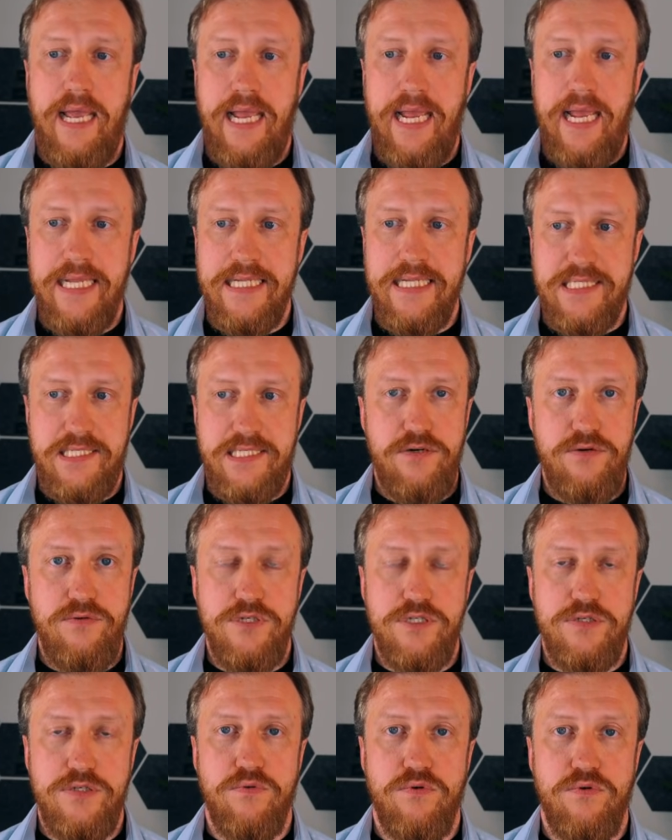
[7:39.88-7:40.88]
And
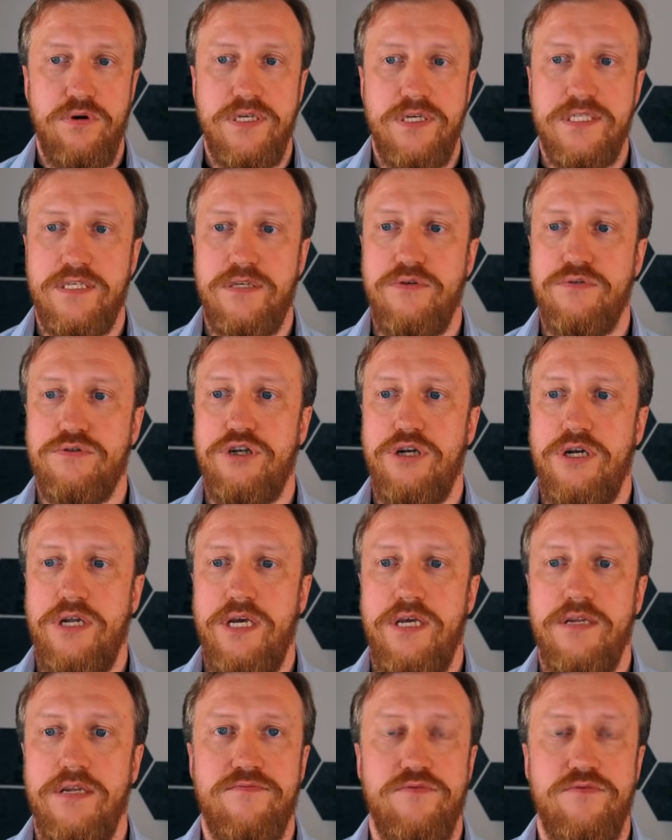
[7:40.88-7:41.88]
serious works
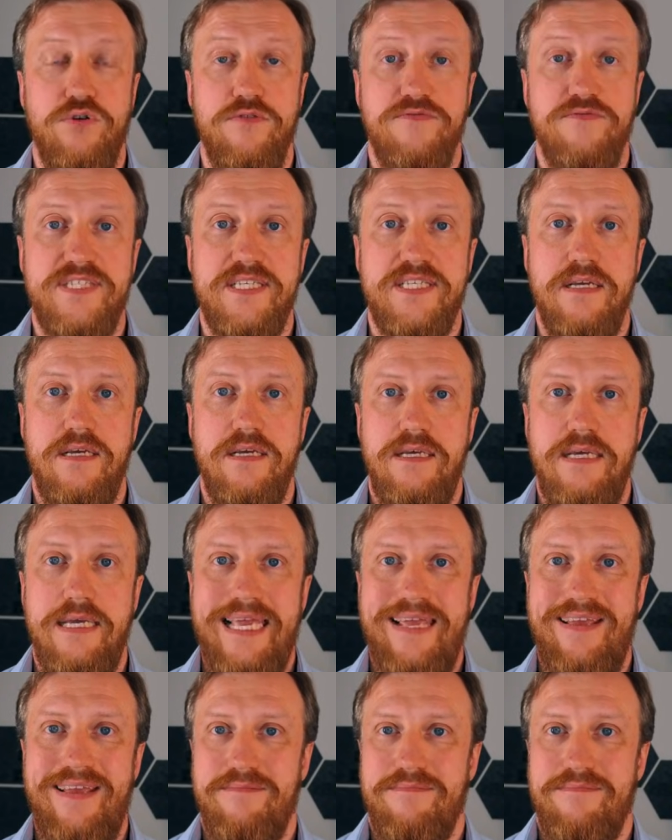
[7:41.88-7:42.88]
usually involves
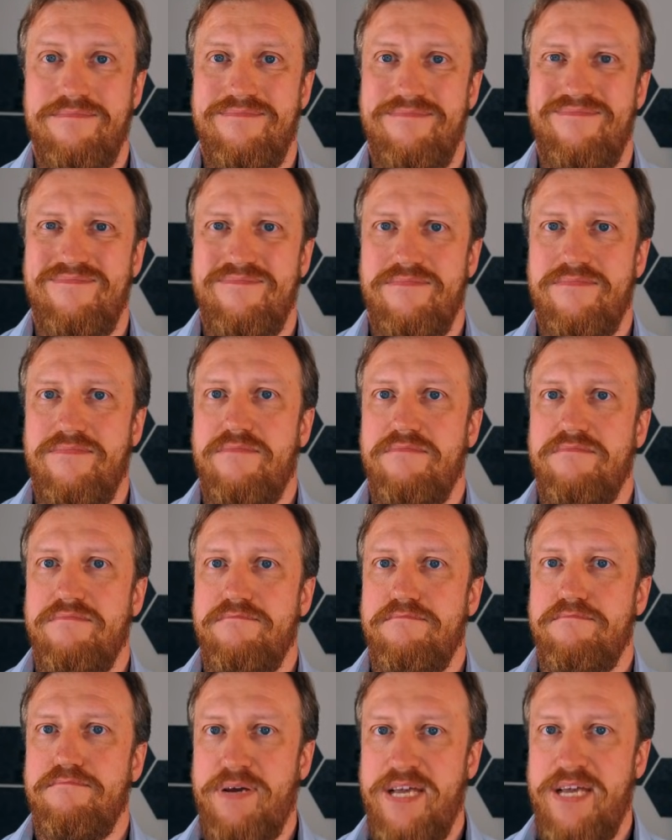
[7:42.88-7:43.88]

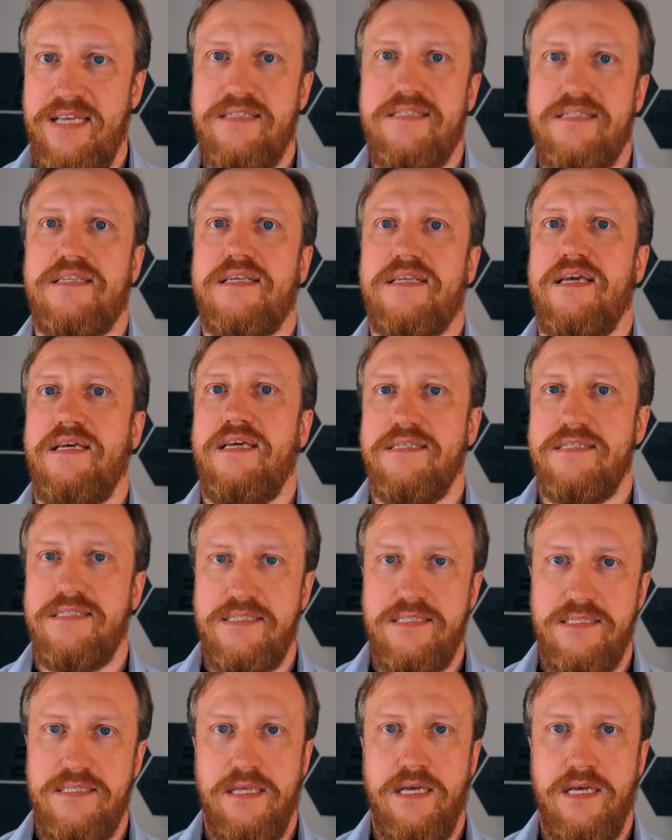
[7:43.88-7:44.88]
best case
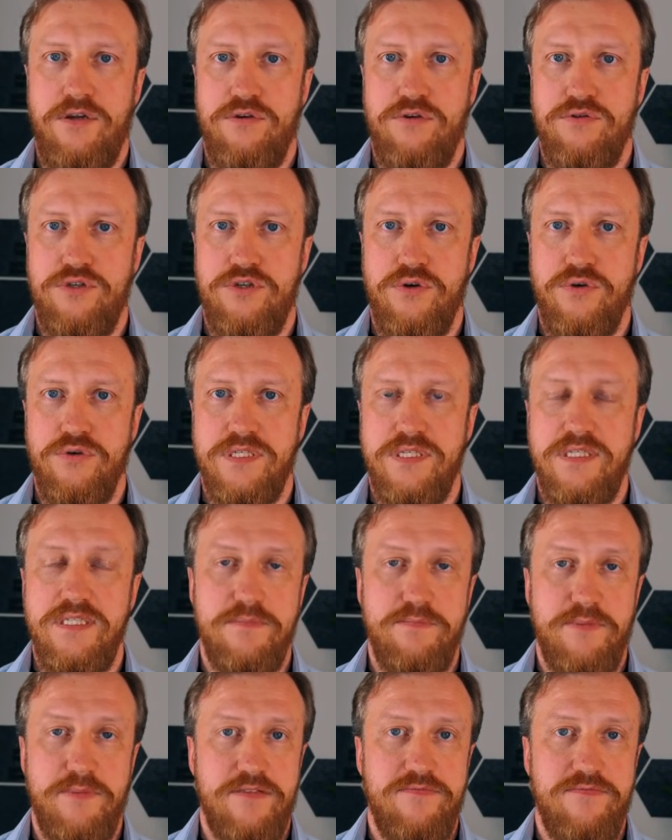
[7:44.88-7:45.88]
scenario
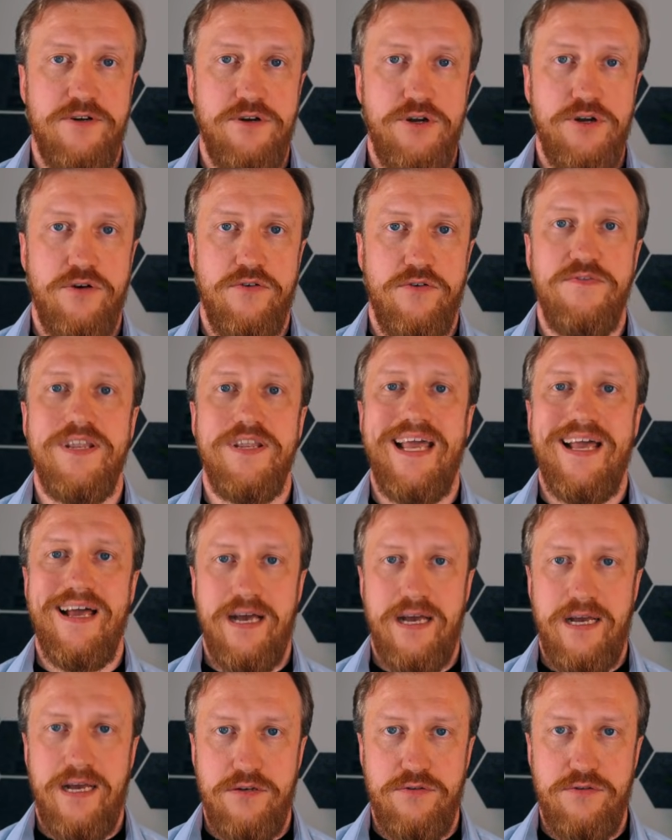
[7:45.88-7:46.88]
dozens, but very often
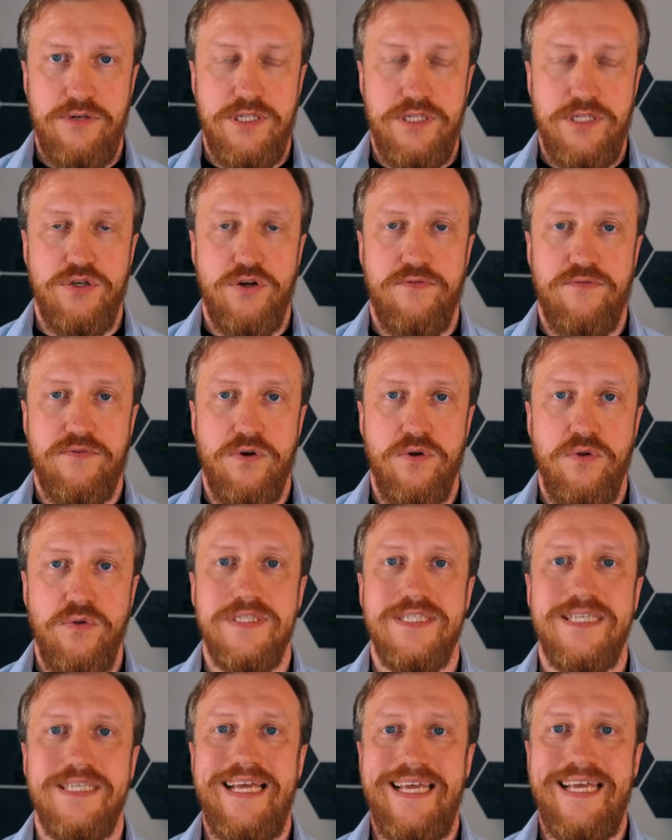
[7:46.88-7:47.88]
hundreds of
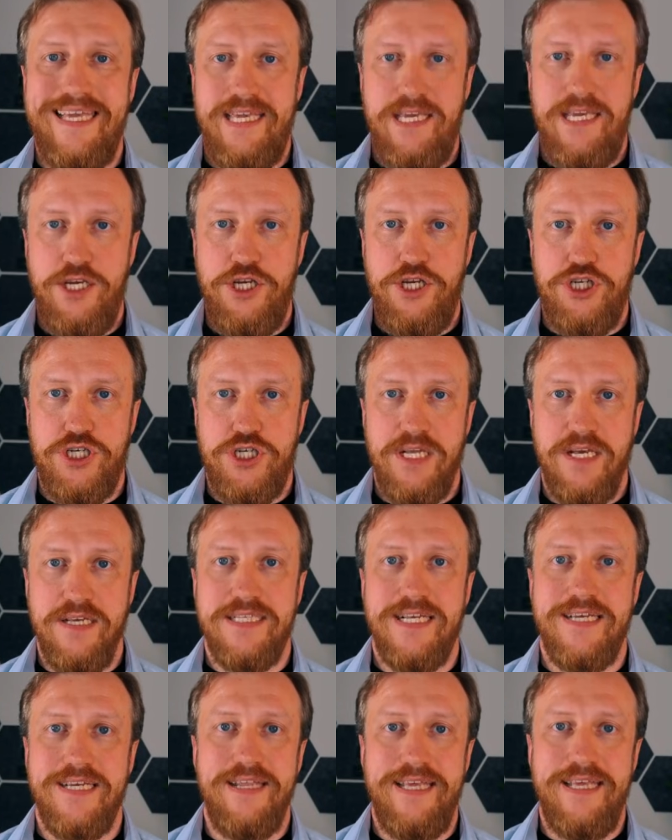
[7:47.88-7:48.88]
calls each
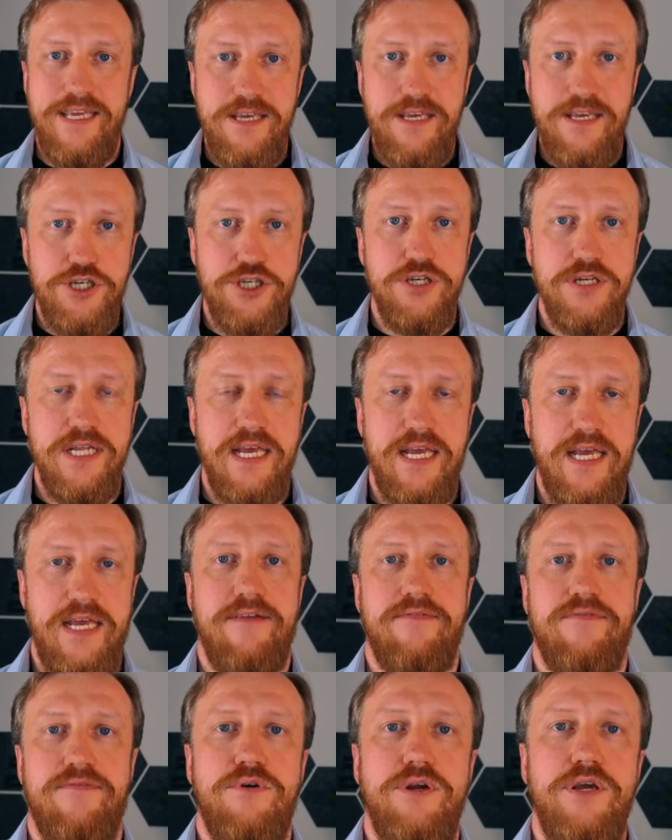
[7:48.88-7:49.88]
task, and each and
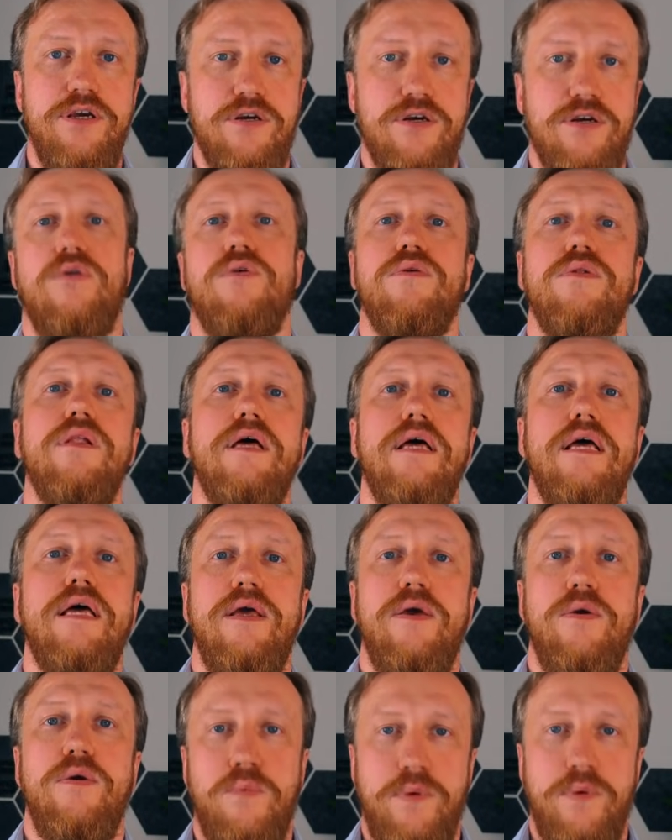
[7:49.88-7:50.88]
every call
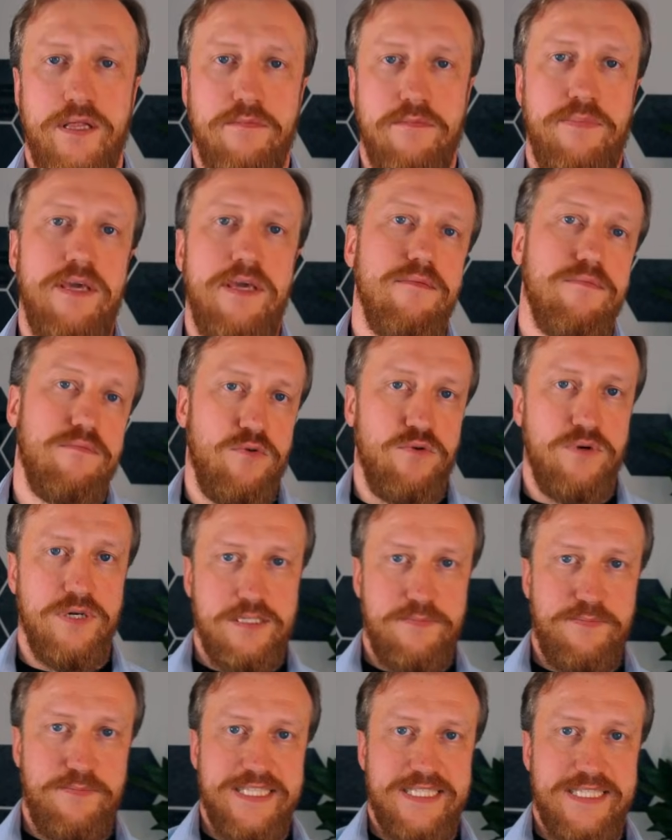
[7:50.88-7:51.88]
will be more
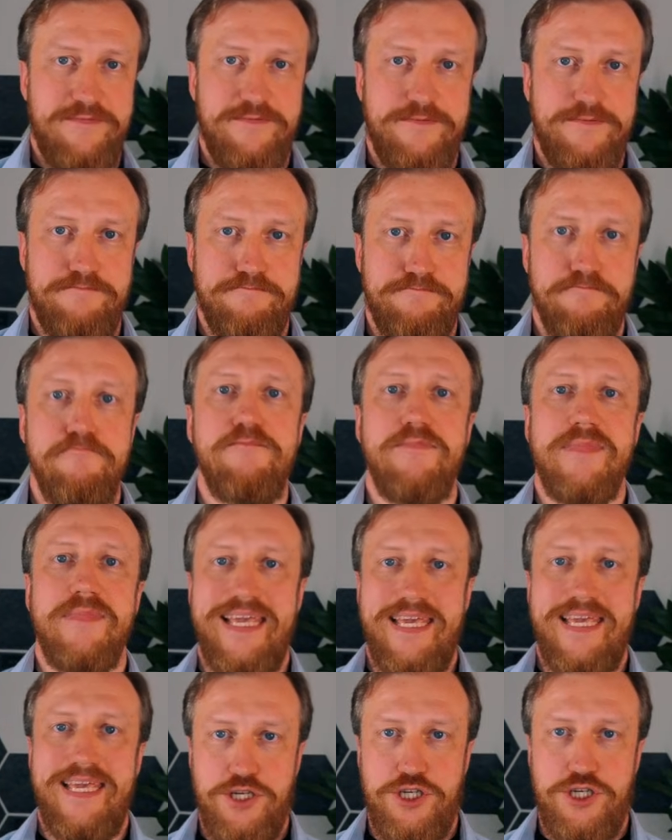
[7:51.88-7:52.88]
expensive.
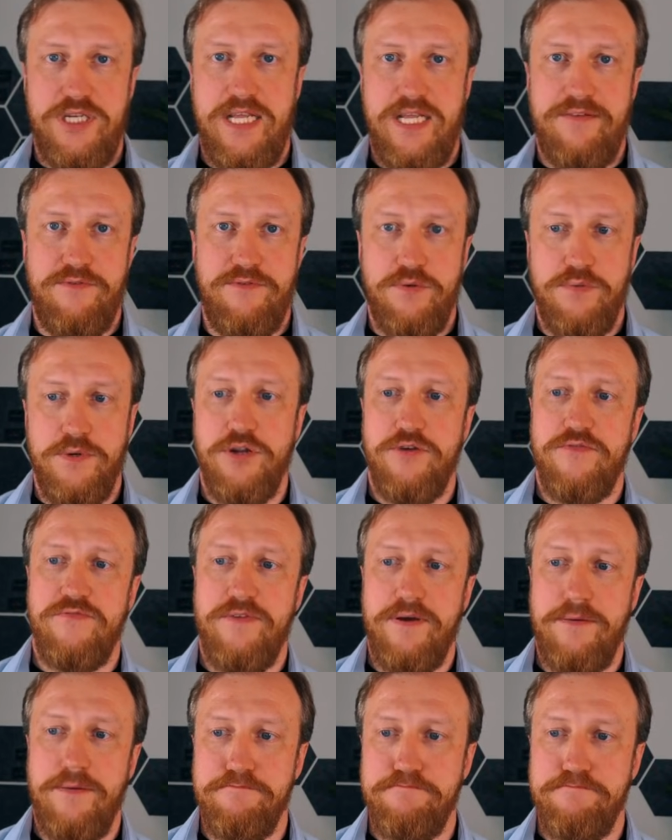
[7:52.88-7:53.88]
Each and every one of
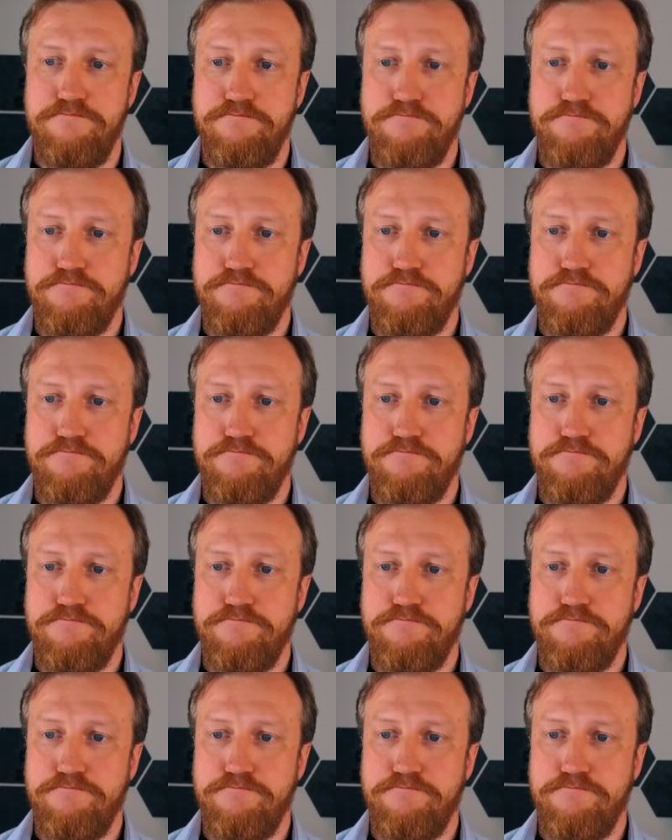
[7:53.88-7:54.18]
them.